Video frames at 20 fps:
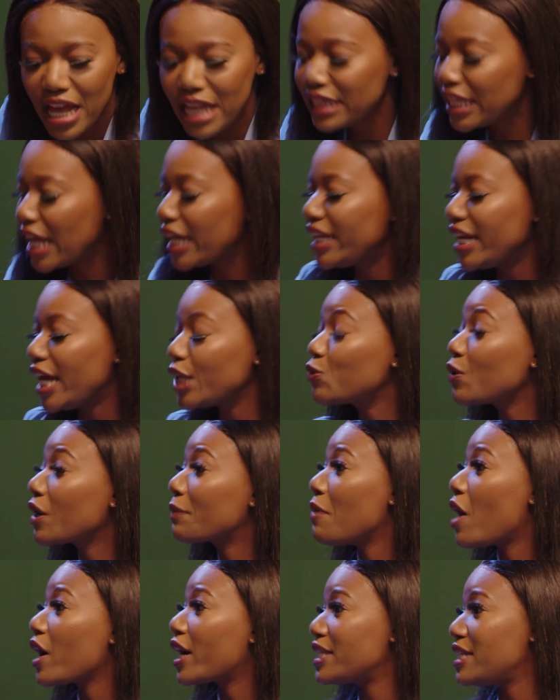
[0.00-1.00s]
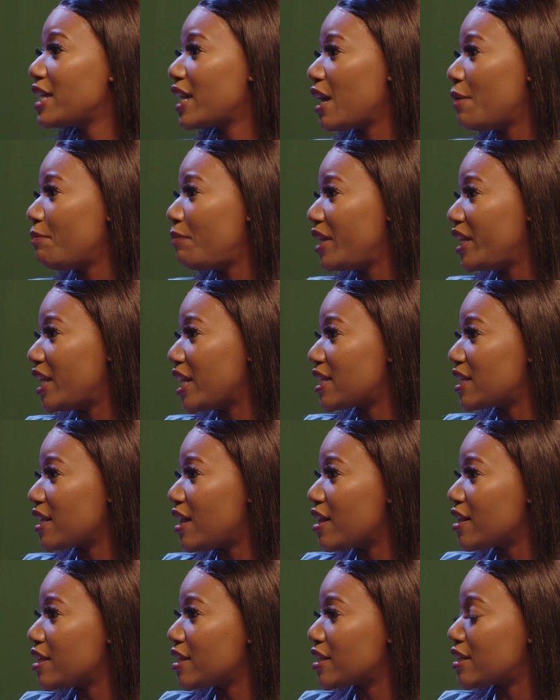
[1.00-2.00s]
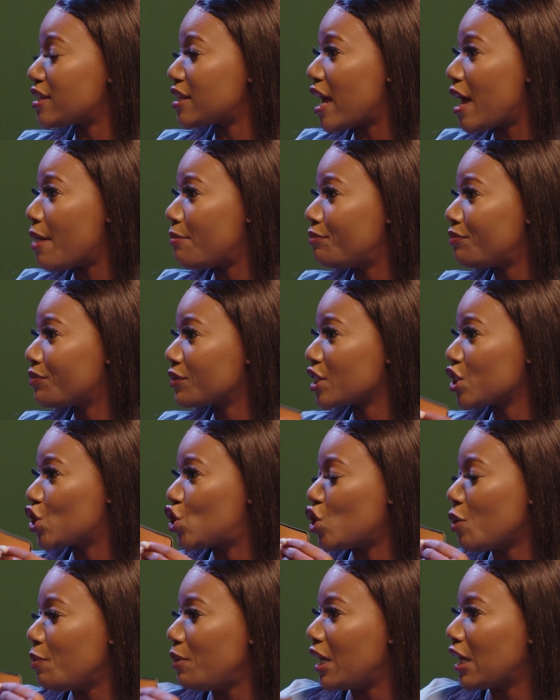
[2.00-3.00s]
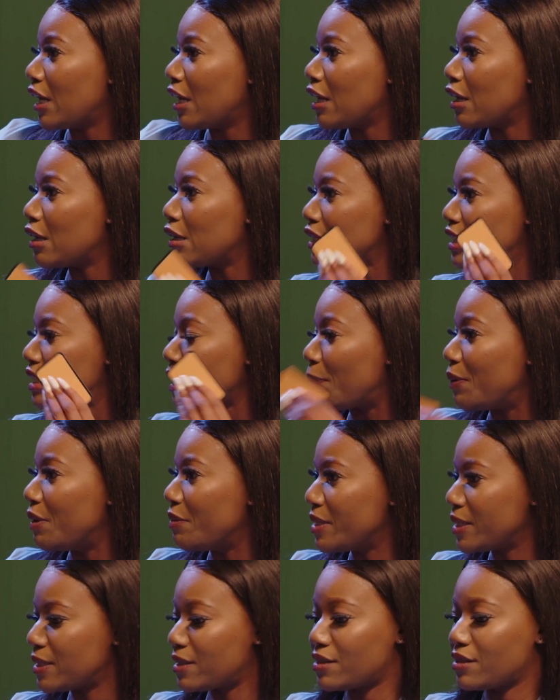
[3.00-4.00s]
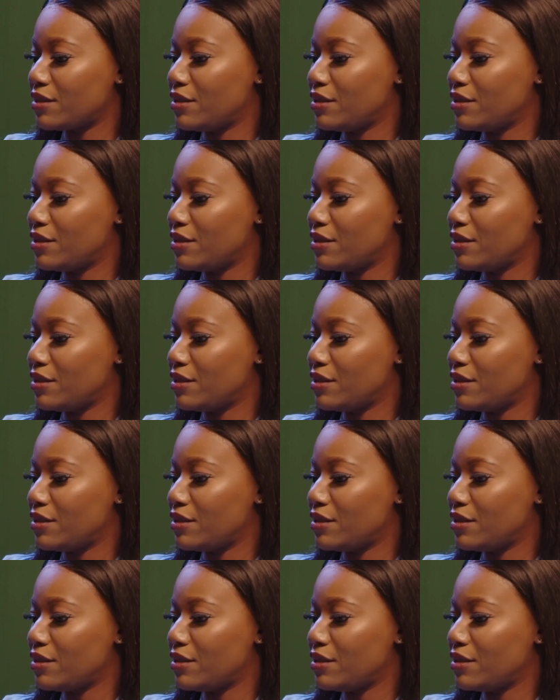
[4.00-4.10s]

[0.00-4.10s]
That network marketing company that sells gymming supplements.